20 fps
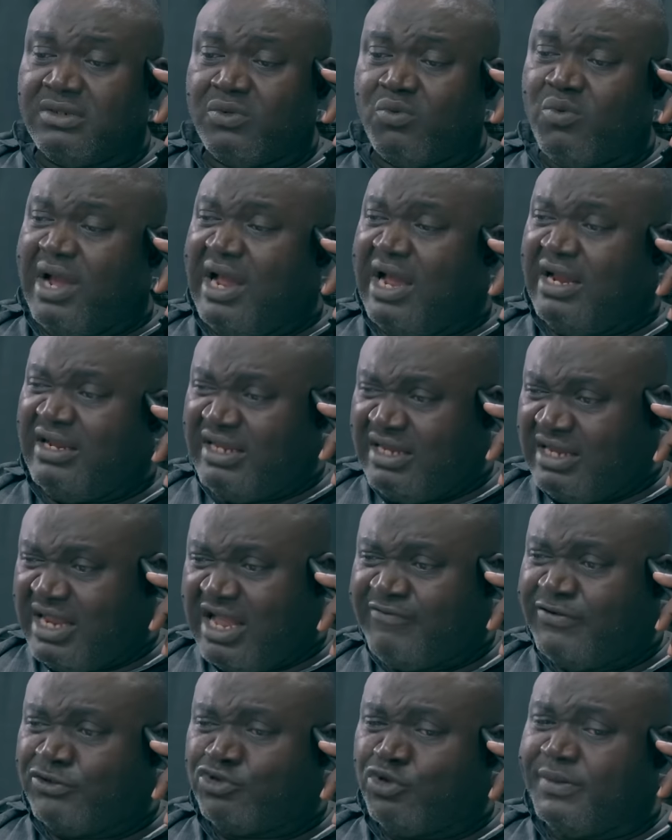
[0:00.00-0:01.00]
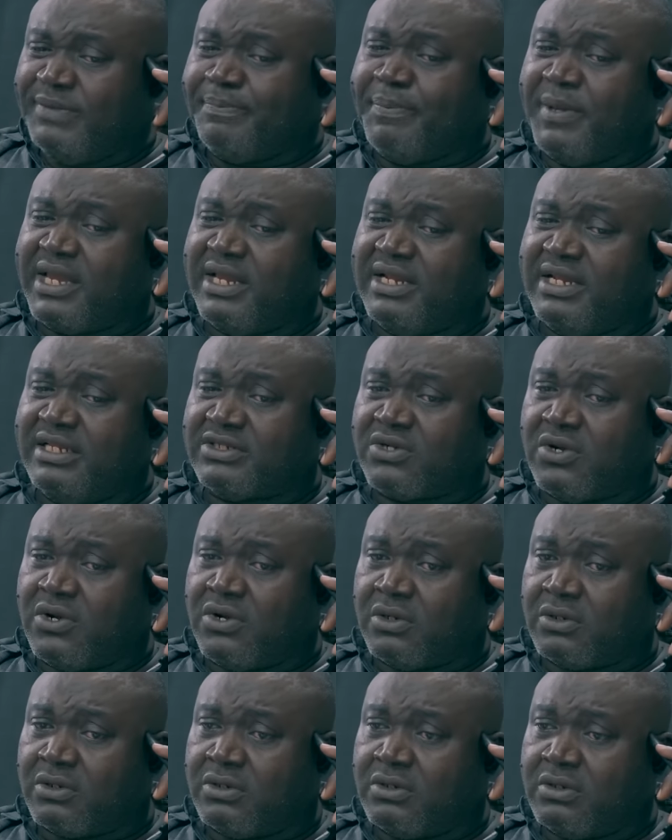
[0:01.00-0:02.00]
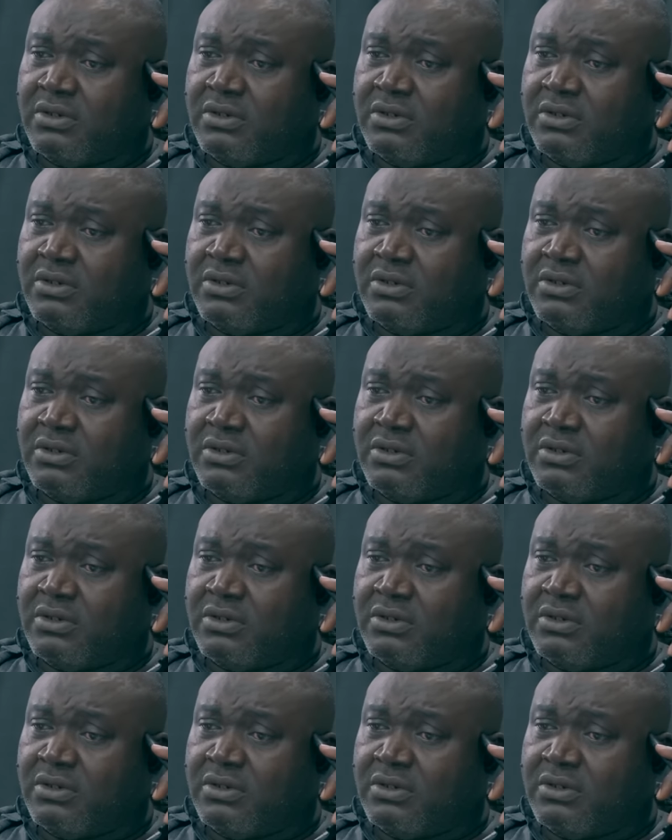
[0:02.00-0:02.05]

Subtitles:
Why haven't you been picking his call?